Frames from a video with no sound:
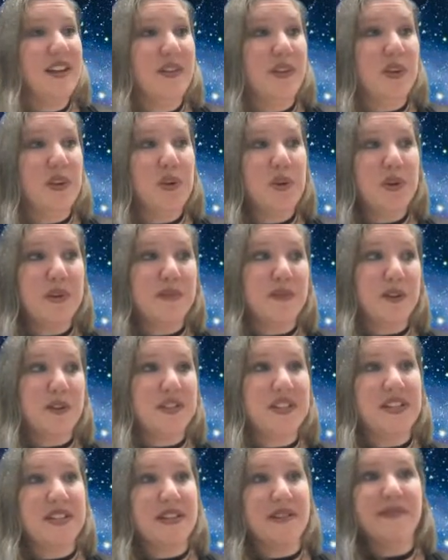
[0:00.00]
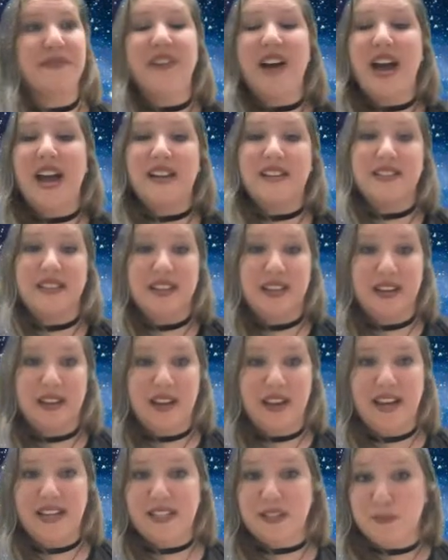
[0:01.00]
the universe is in fact
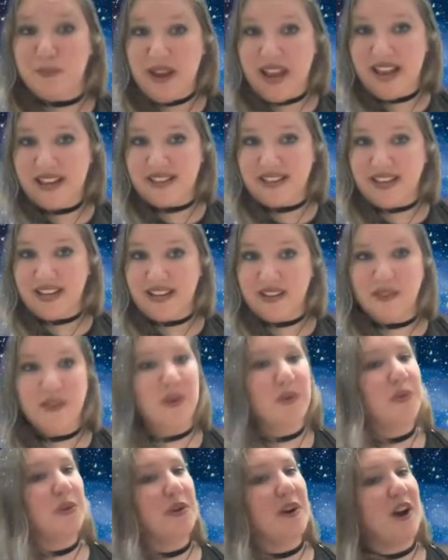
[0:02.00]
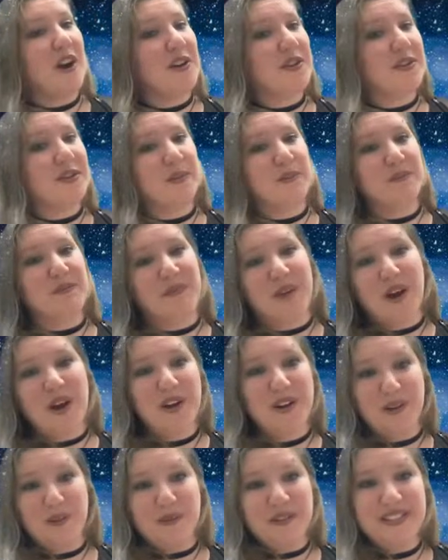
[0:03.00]
expanding, though there are some
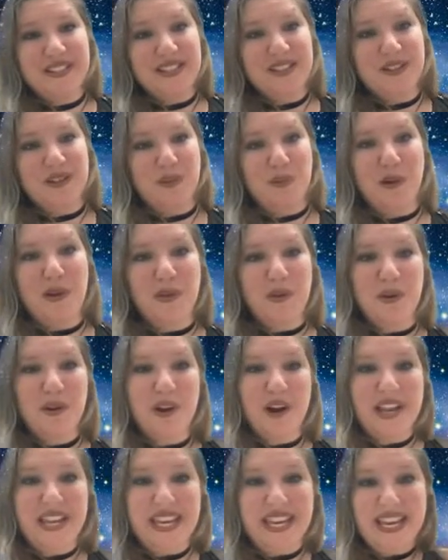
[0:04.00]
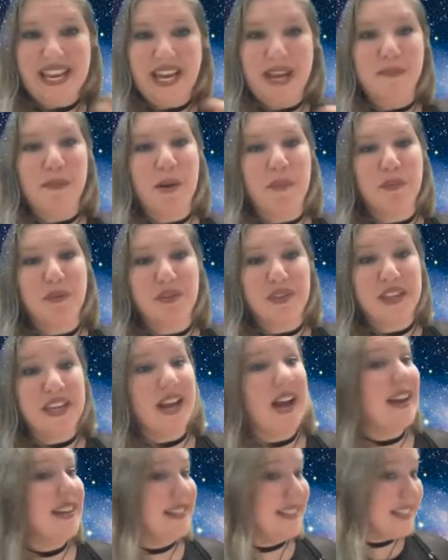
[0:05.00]
arguments as to whether or not he came up with
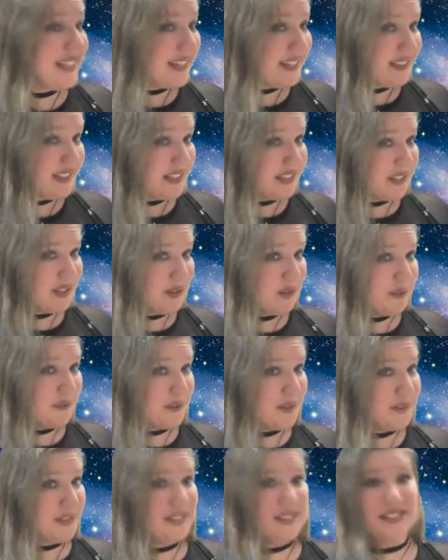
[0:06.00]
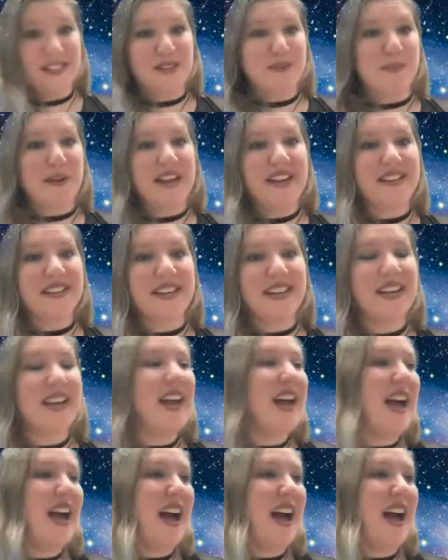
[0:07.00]
the idea that the universe is expanding